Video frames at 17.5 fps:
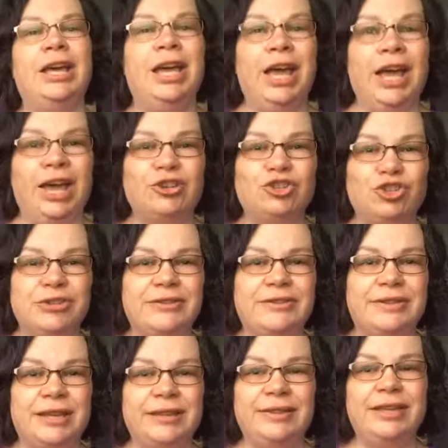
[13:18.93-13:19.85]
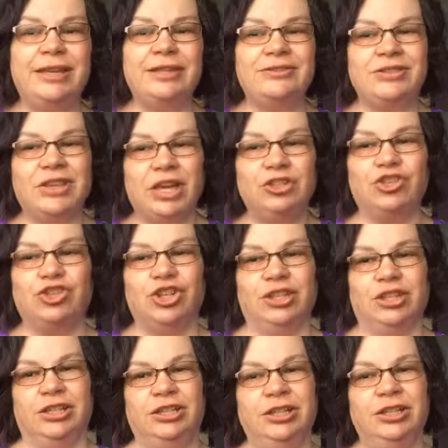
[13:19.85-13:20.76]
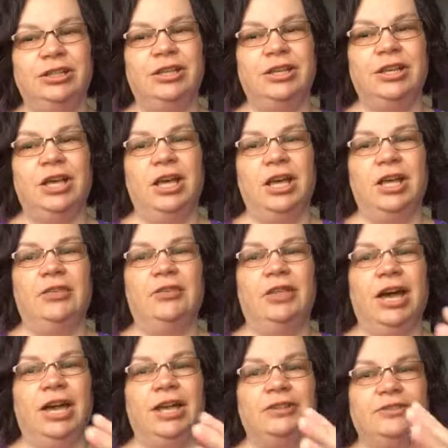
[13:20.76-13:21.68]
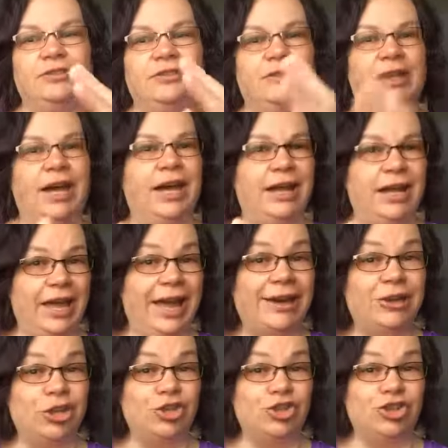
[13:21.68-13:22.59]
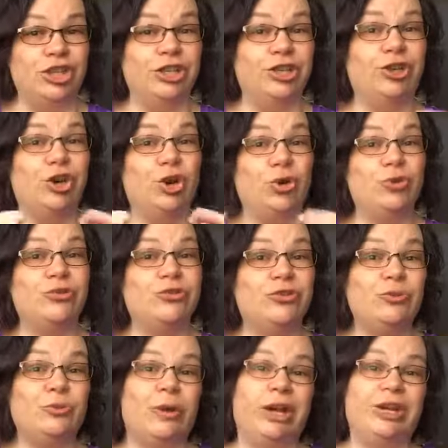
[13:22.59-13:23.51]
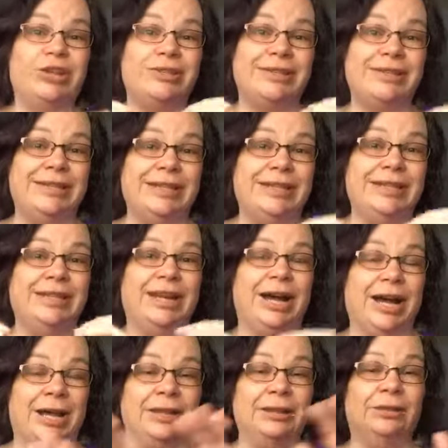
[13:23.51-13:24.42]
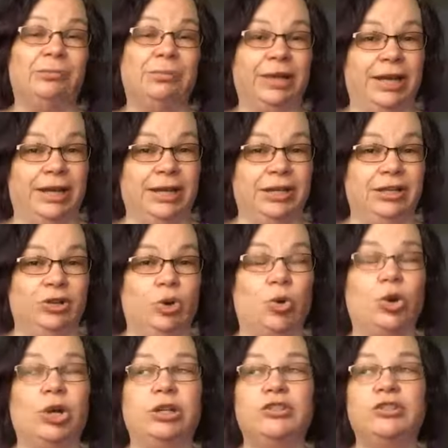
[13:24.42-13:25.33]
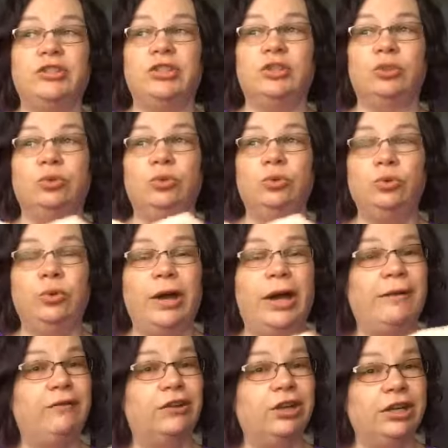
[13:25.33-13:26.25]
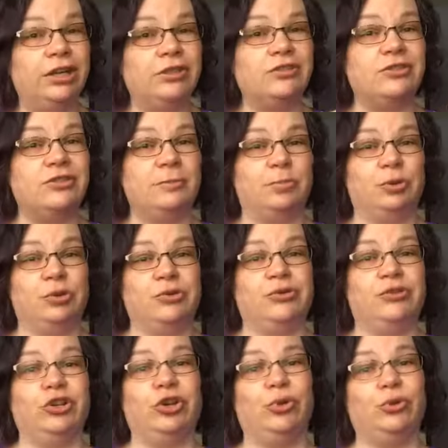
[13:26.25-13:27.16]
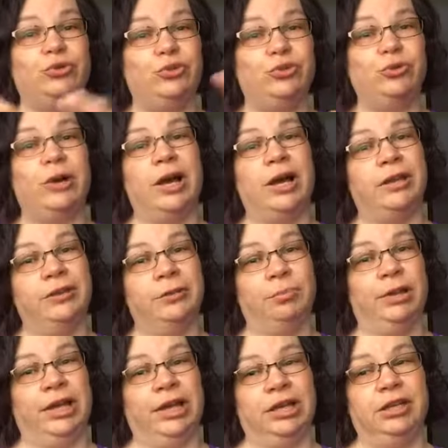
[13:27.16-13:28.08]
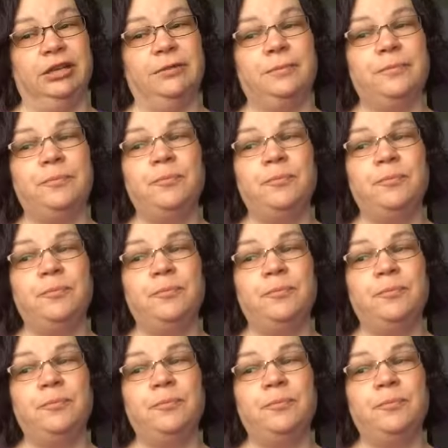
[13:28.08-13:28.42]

And just set the intention that that energy goes to where it's needed on the planet, or to whoever it's supposed to go to on the planet.